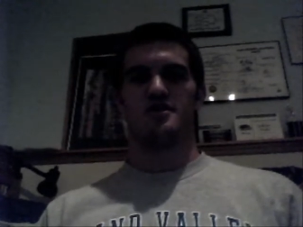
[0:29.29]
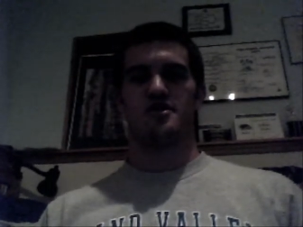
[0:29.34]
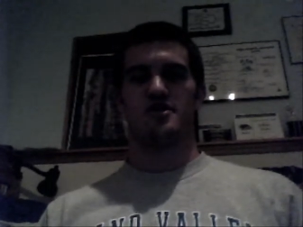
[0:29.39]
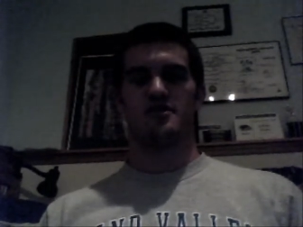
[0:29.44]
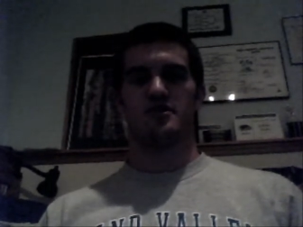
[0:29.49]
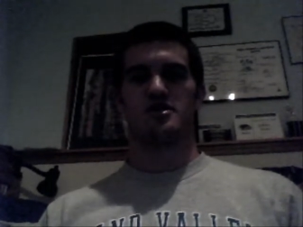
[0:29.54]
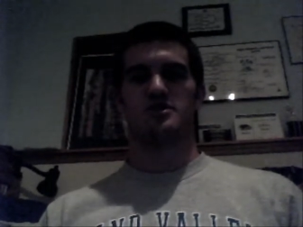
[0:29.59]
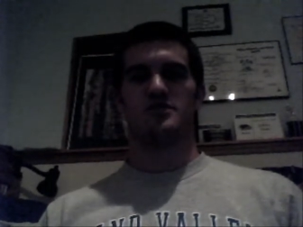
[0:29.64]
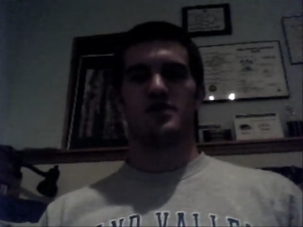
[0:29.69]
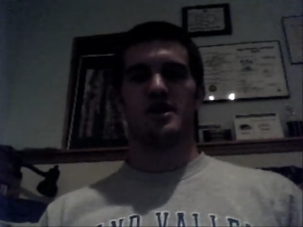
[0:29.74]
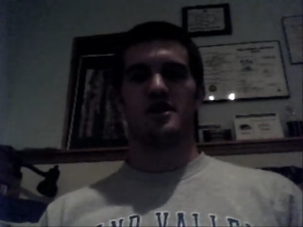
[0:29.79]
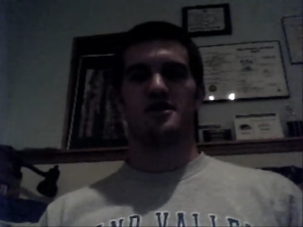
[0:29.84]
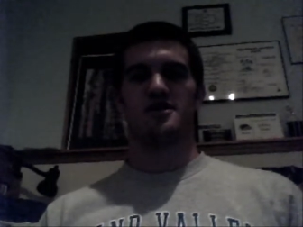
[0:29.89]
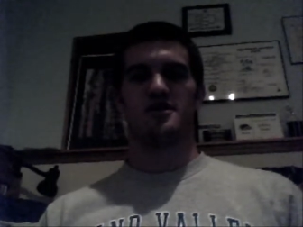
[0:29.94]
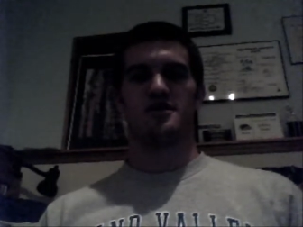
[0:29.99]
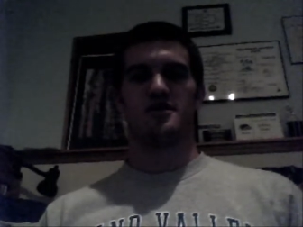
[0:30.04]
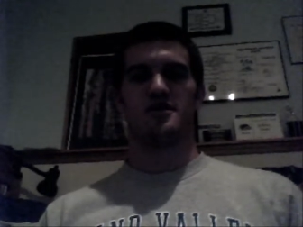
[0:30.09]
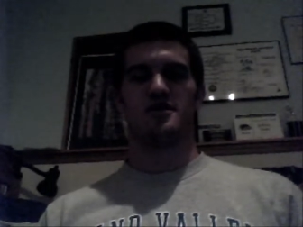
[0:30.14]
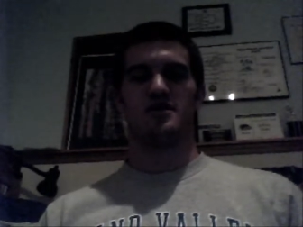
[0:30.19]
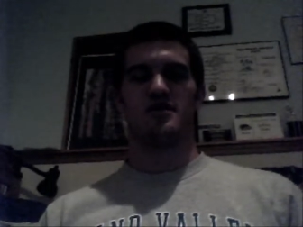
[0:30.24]
Don't expect
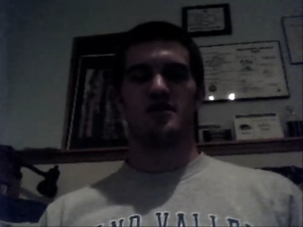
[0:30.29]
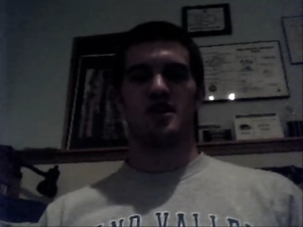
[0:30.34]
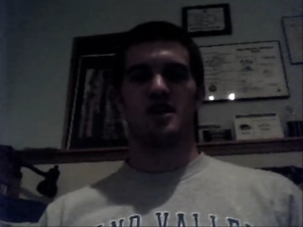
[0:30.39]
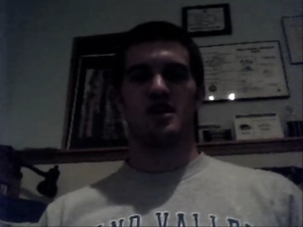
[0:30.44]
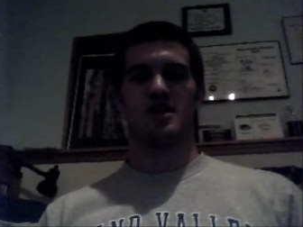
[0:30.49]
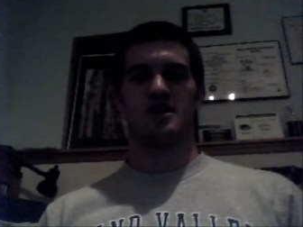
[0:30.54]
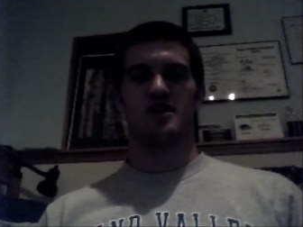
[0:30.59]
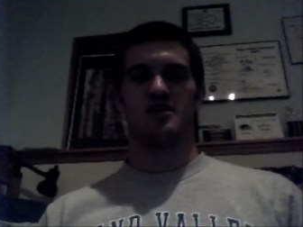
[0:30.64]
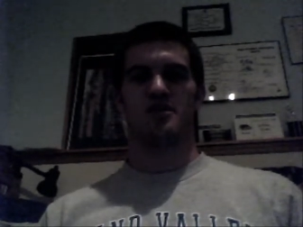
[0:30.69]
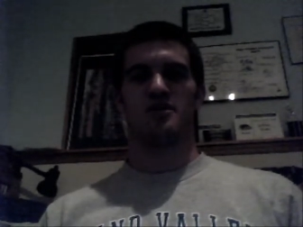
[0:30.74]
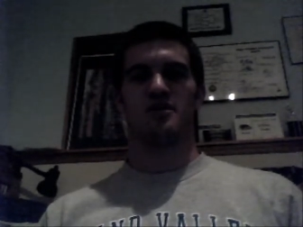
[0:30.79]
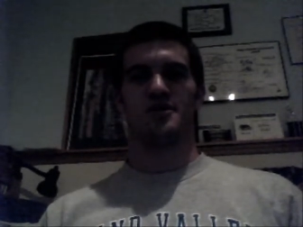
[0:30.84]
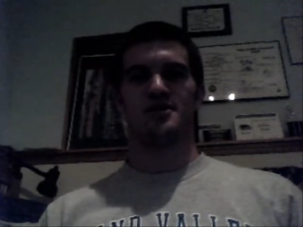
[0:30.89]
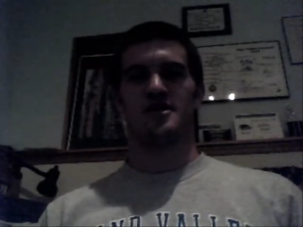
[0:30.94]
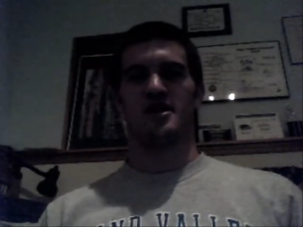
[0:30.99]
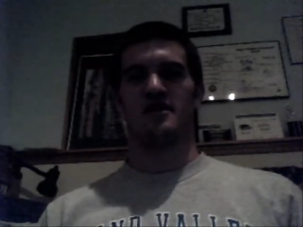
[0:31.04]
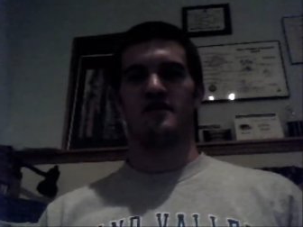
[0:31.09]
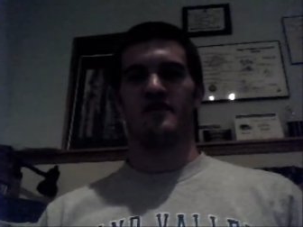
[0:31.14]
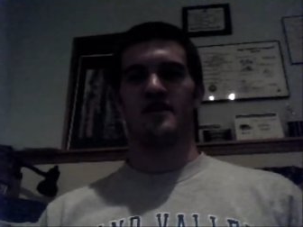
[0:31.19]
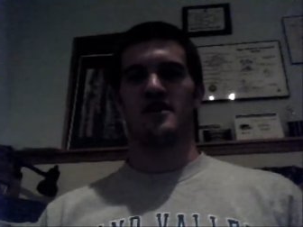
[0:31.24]
it. The
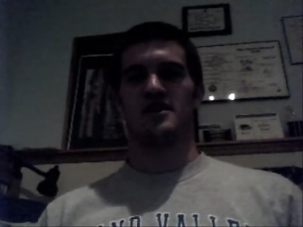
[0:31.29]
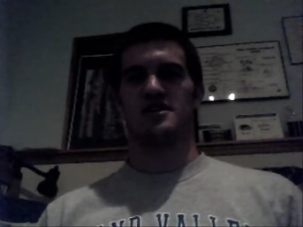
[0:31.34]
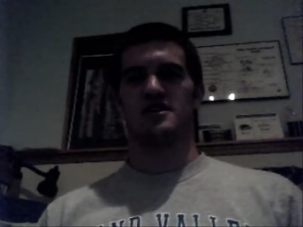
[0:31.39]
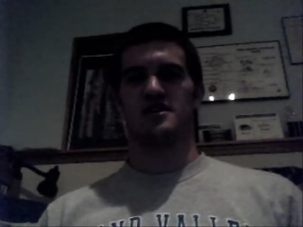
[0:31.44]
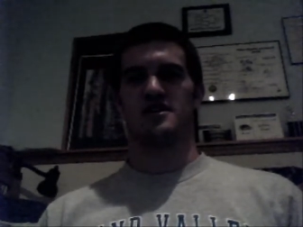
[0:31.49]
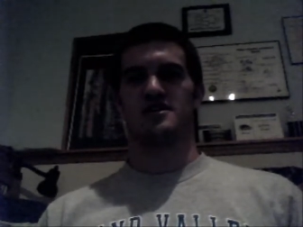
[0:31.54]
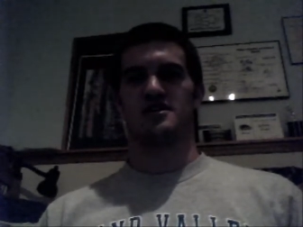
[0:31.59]
Colts offense